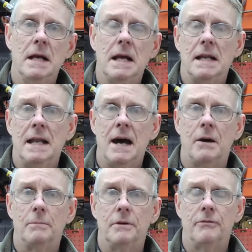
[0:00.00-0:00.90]

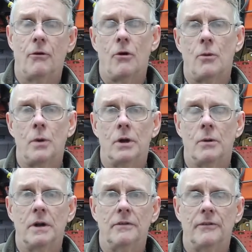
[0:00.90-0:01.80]
Now, before we
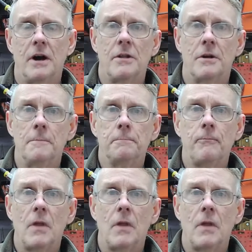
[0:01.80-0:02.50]
go any farther,